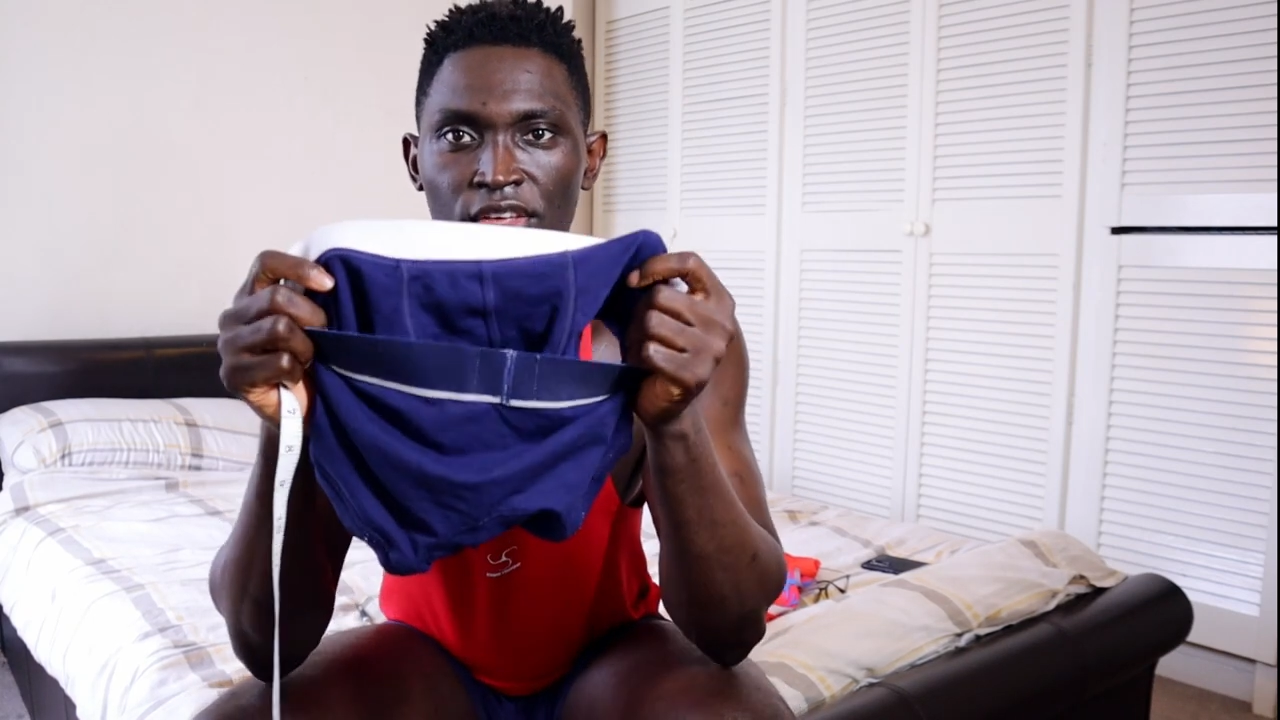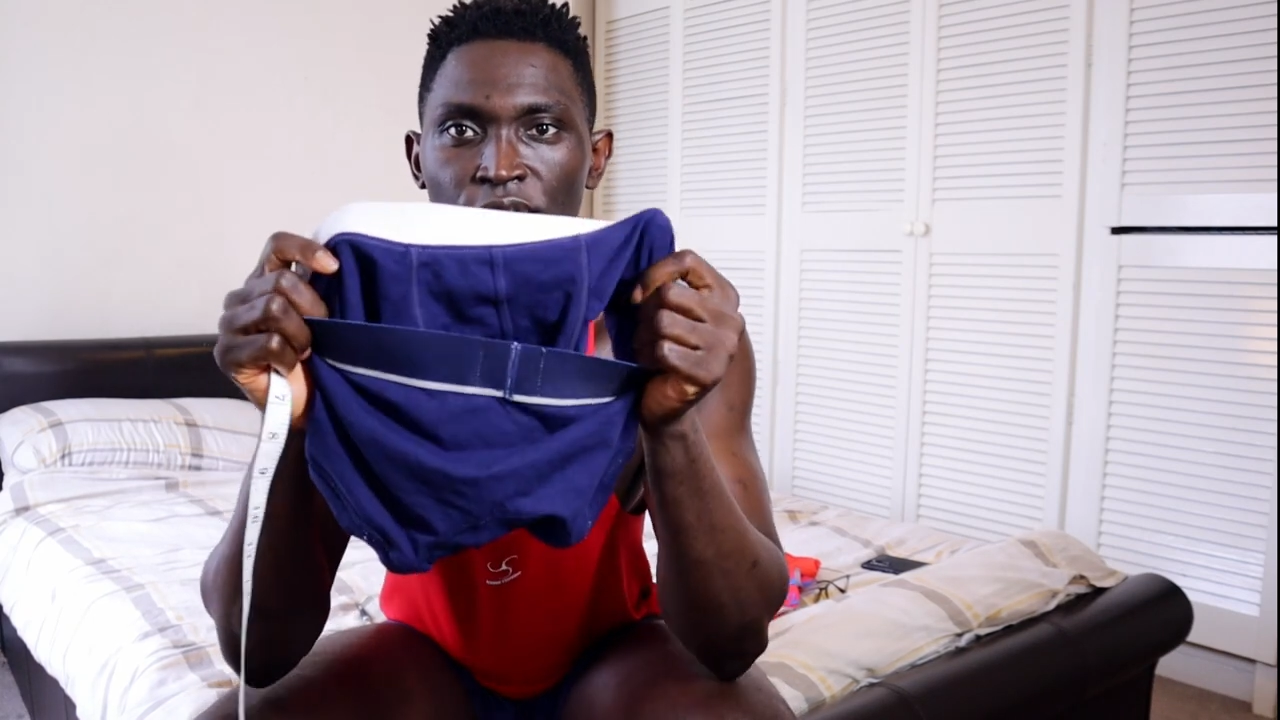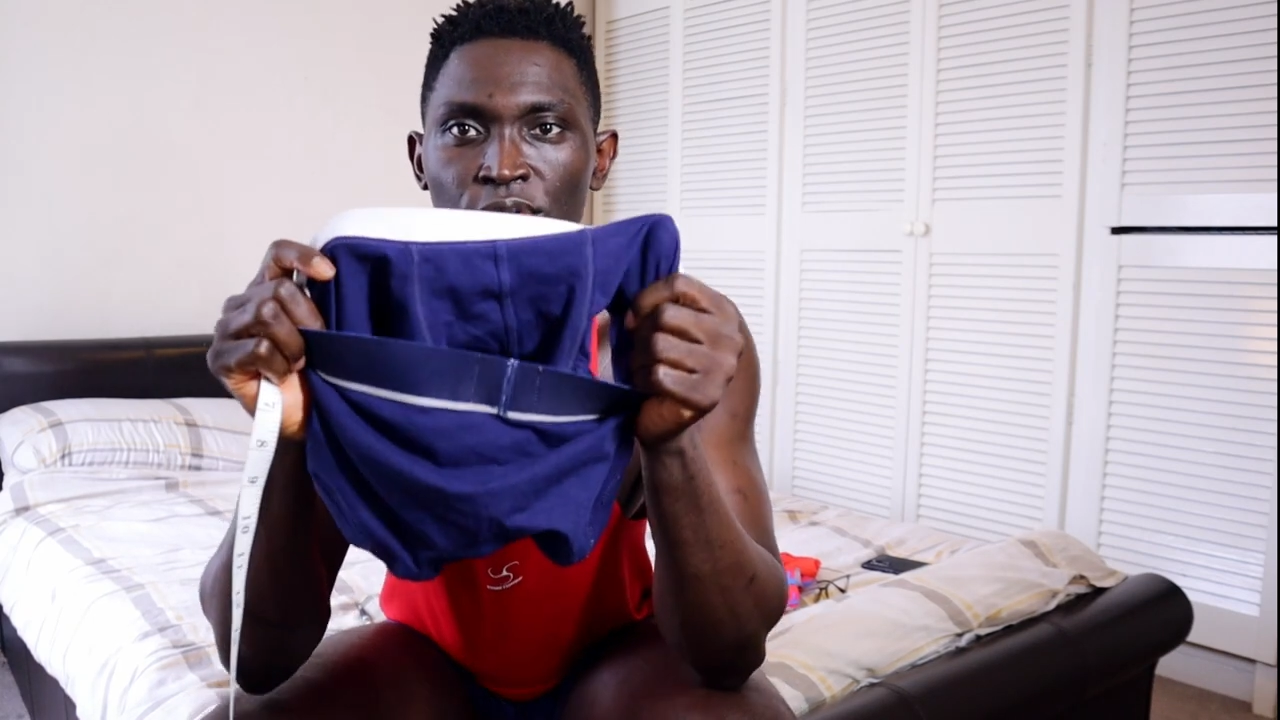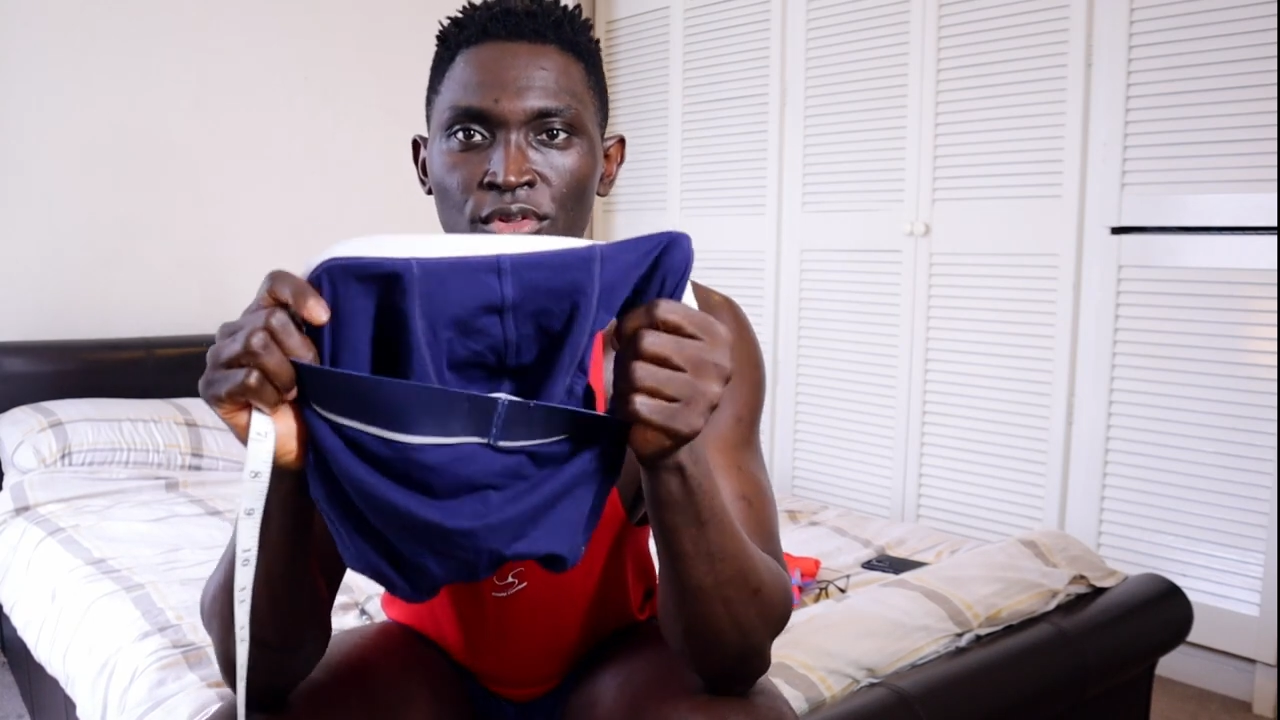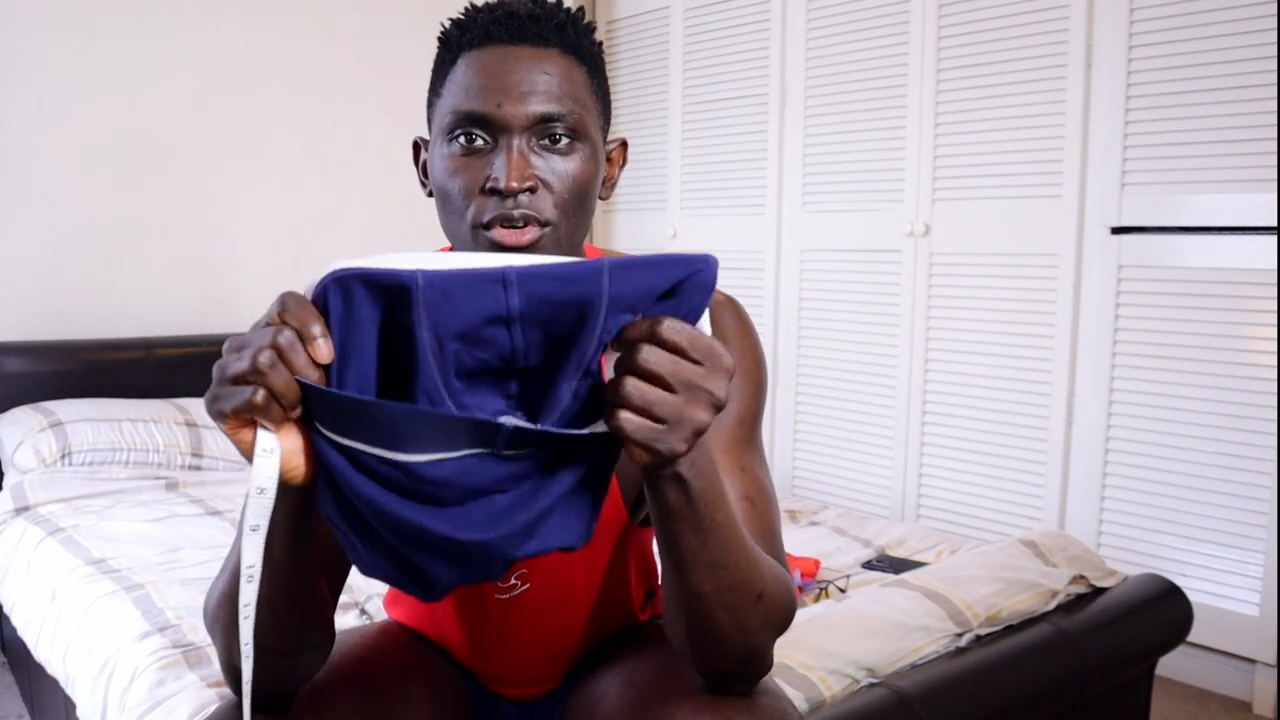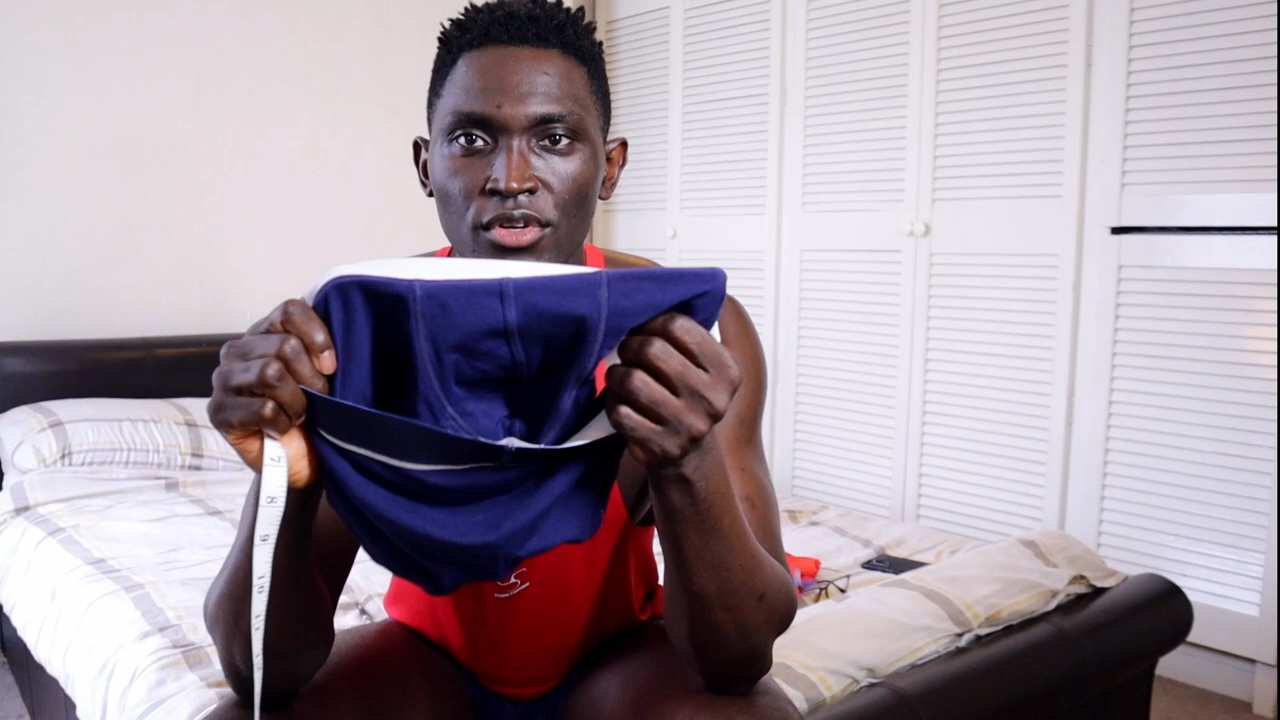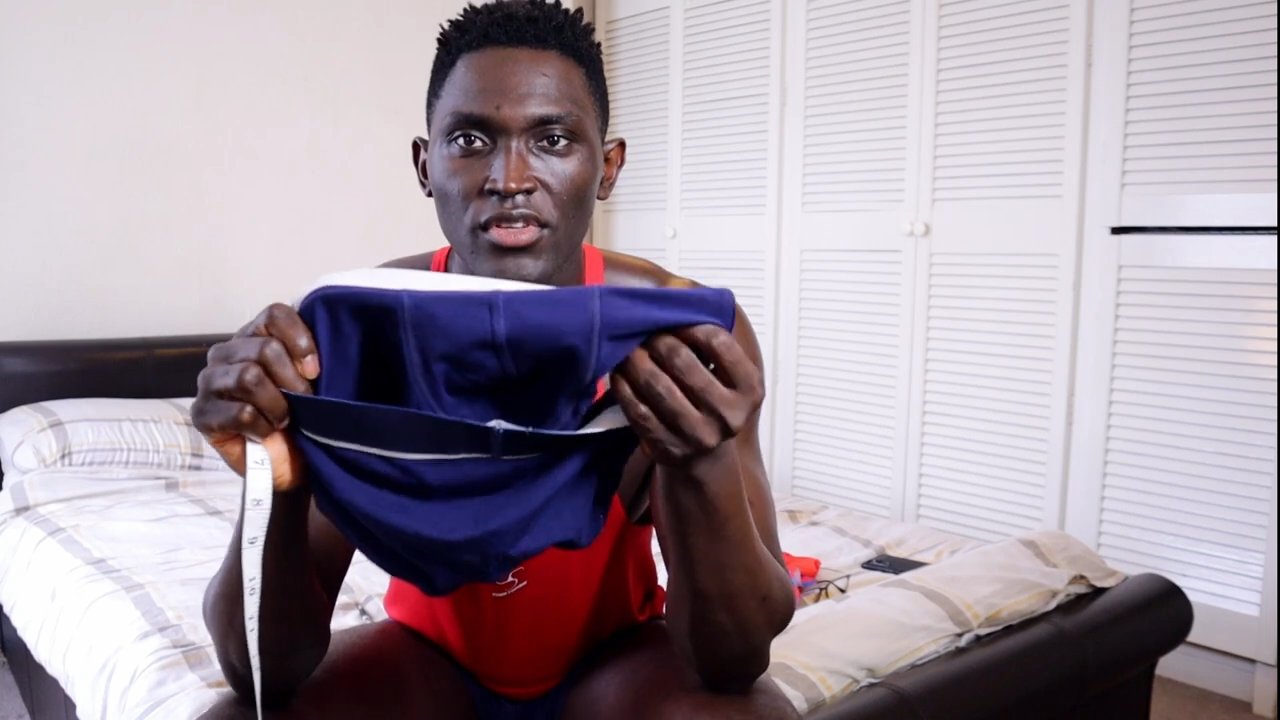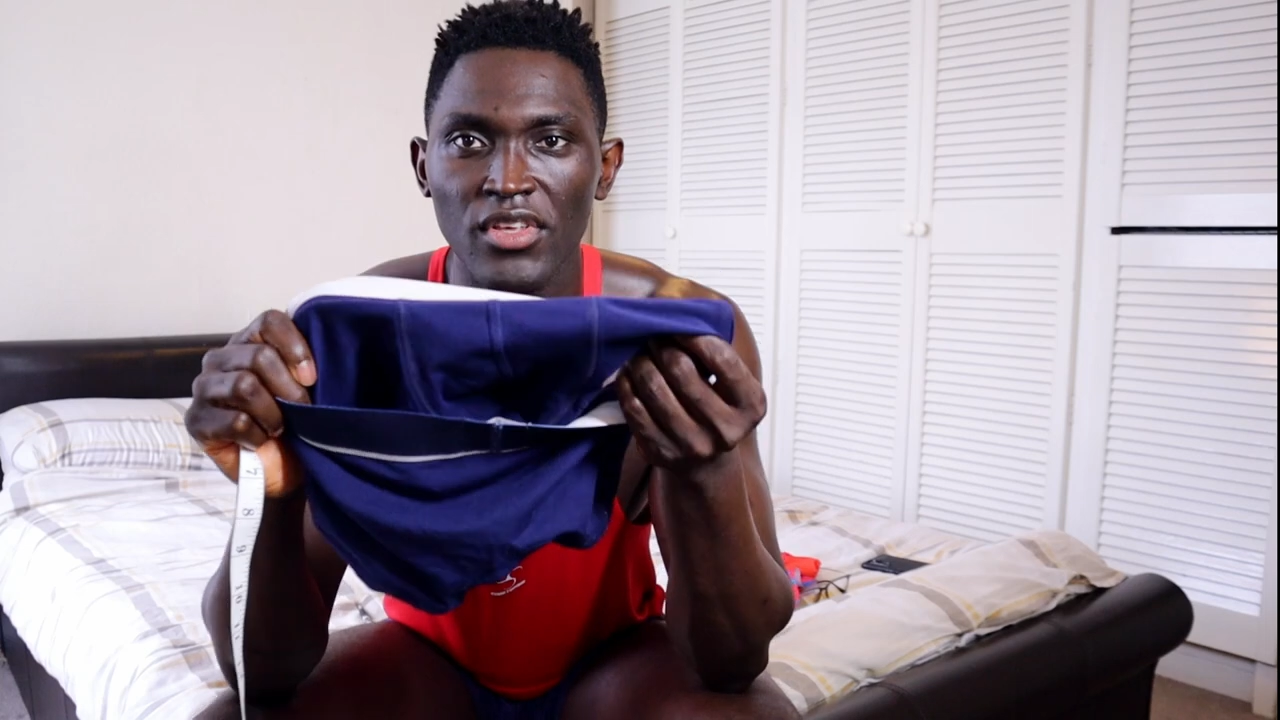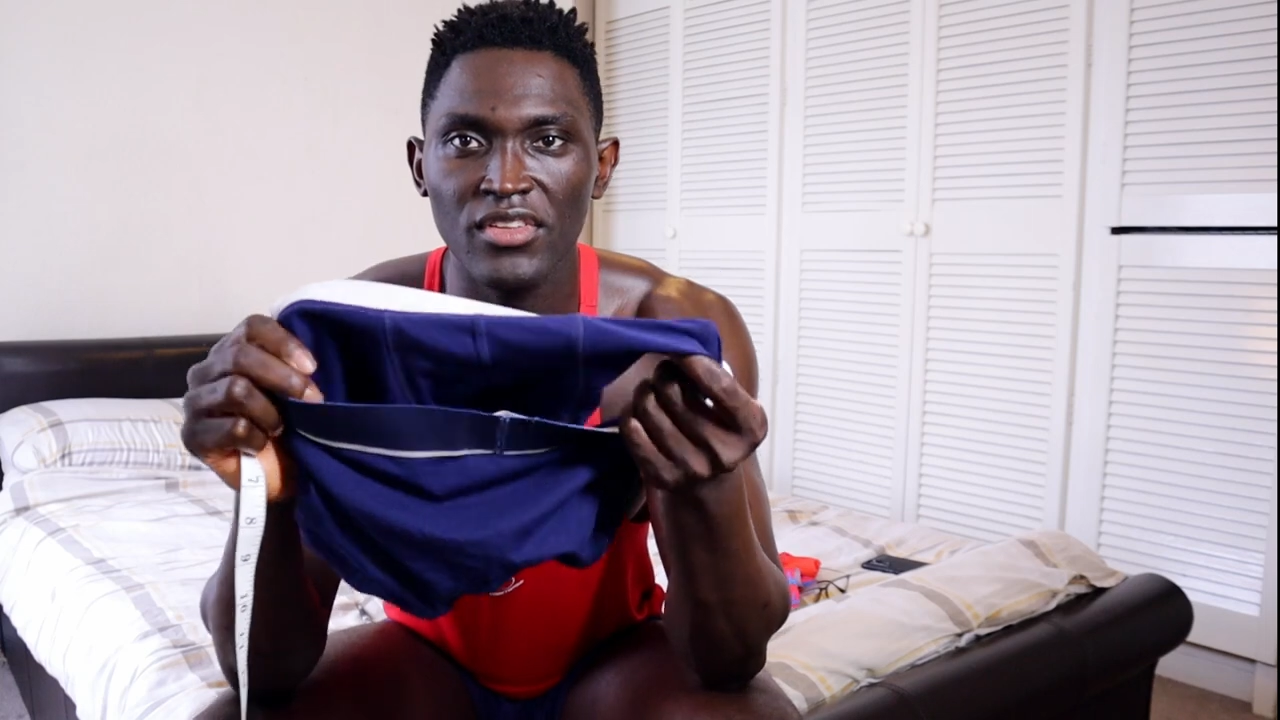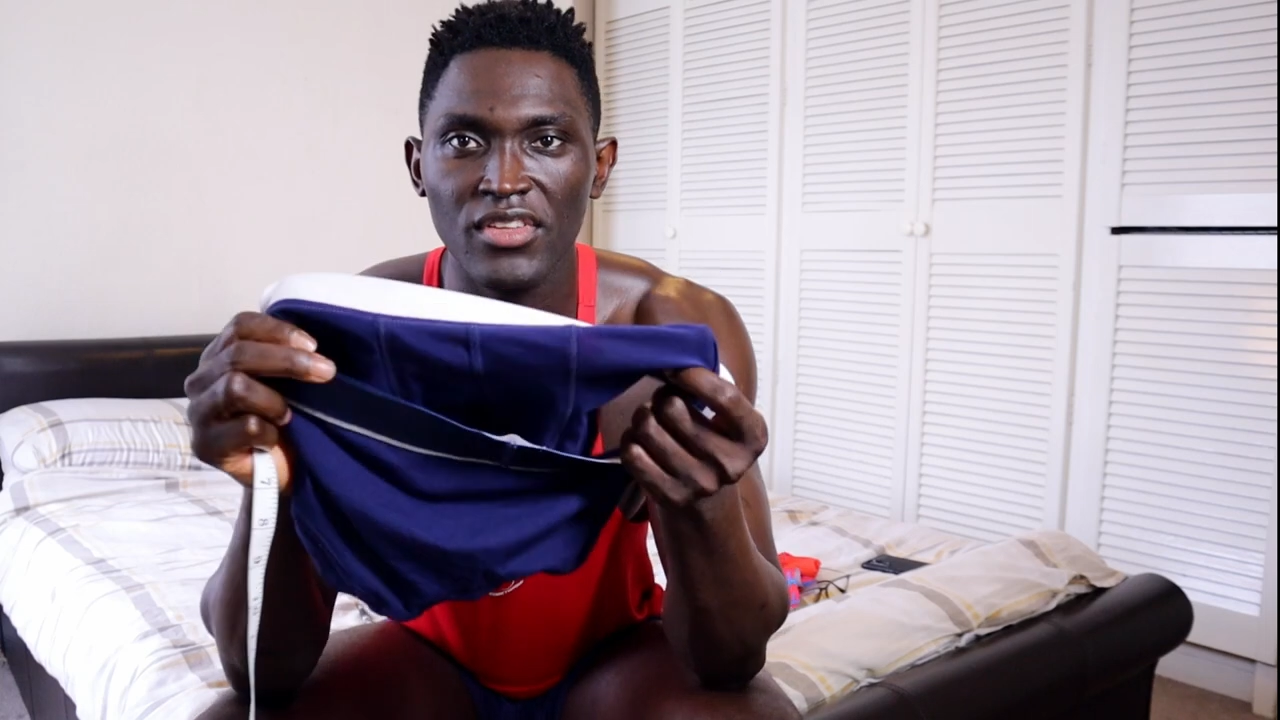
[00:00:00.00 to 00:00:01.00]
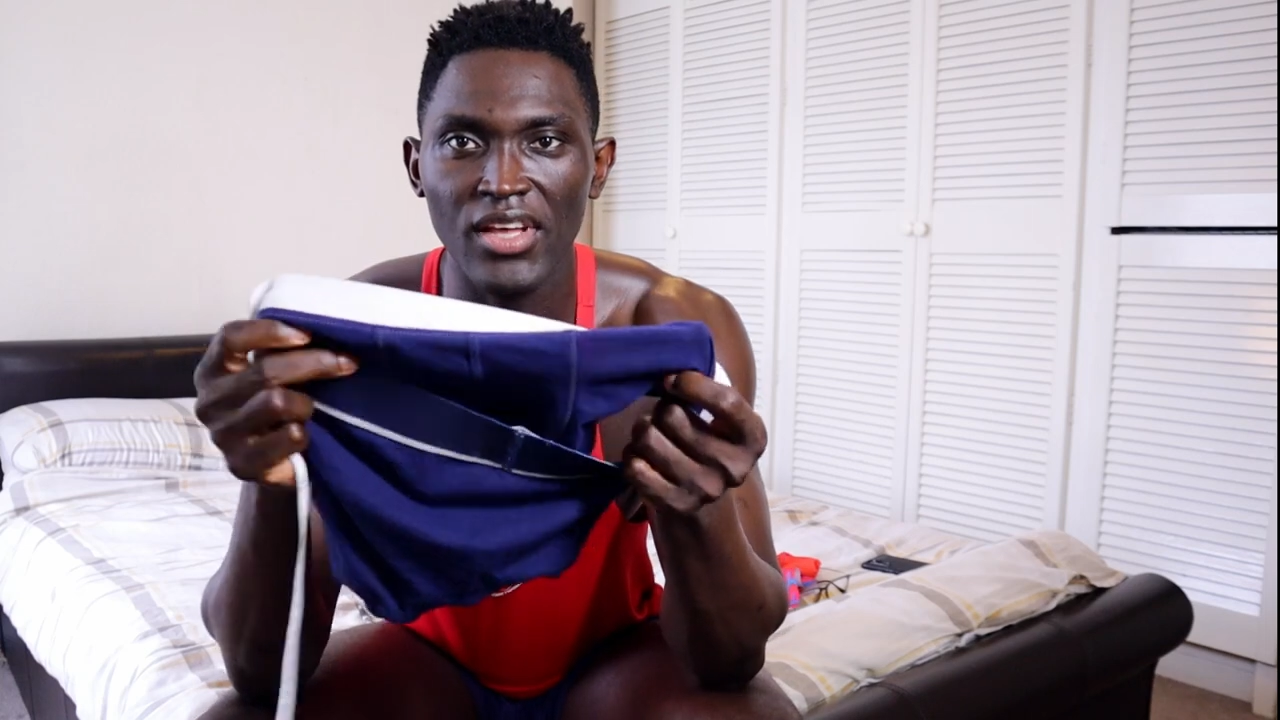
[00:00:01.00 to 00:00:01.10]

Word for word: you notice